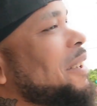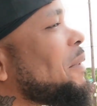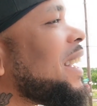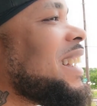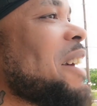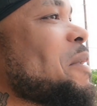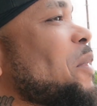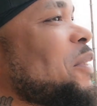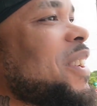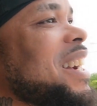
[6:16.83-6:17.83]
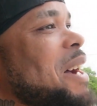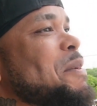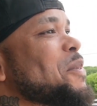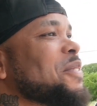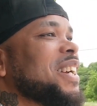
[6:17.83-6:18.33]
Man, y'all be moving around. I
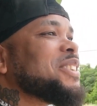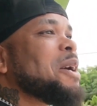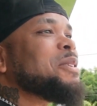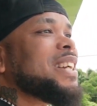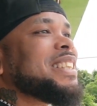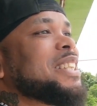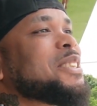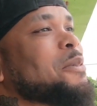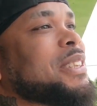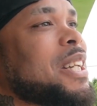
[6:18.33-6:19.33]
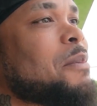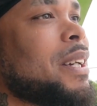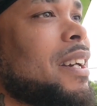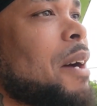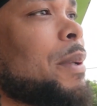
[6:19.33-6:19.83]
be moving around. So I be trying to catch up with y'all.
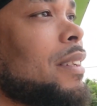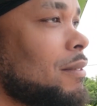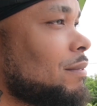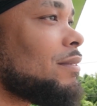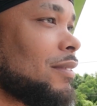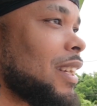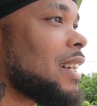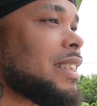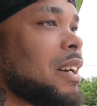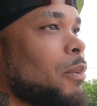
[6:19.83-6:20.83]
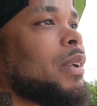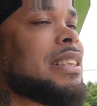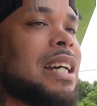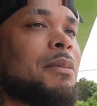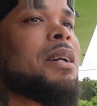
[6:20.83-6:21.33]
But I be, like I said, when the
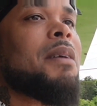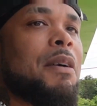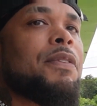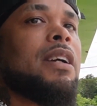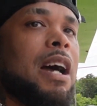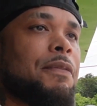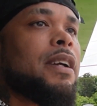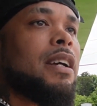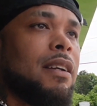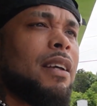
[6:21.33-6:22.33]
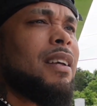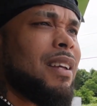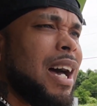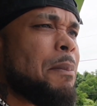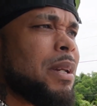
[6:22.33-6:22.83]
time comes, I figure
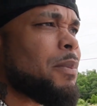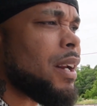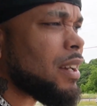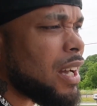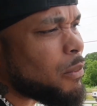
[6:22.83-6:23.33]
I meet up with y'all.